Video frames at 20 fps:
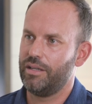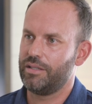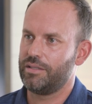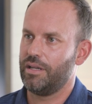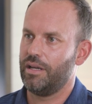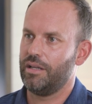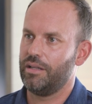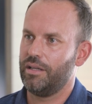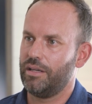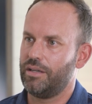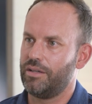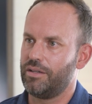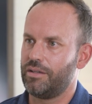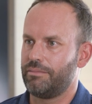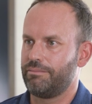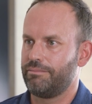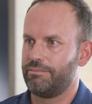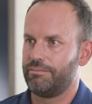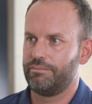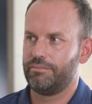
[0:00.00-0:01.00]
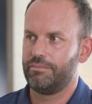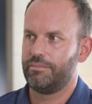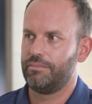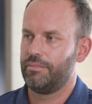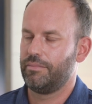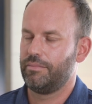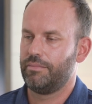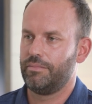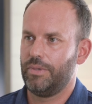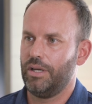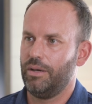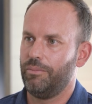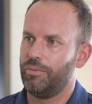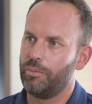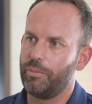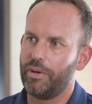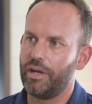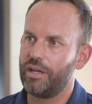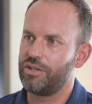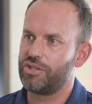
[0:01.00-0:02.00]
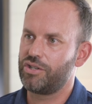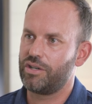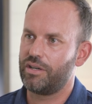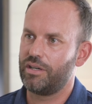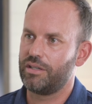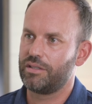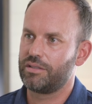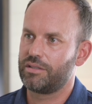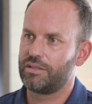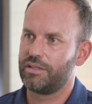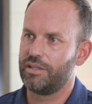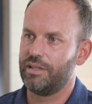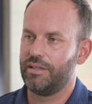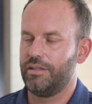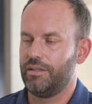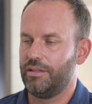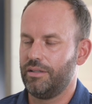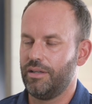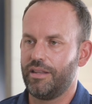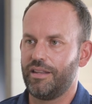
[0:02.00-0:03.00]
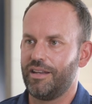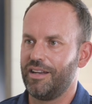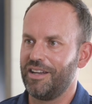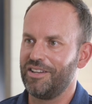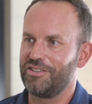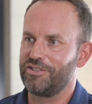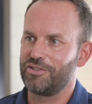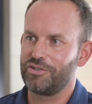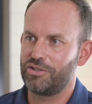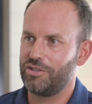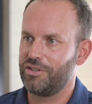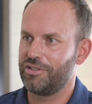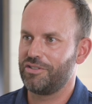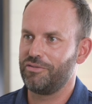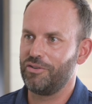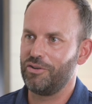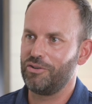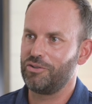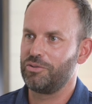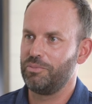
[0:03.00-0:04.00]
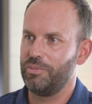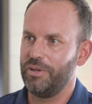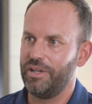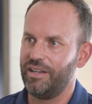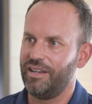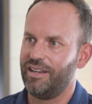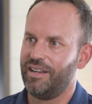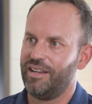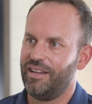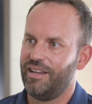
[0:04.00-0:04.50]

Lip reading: It's not like you're helping them buy insurance, and nothing against insurance folks, but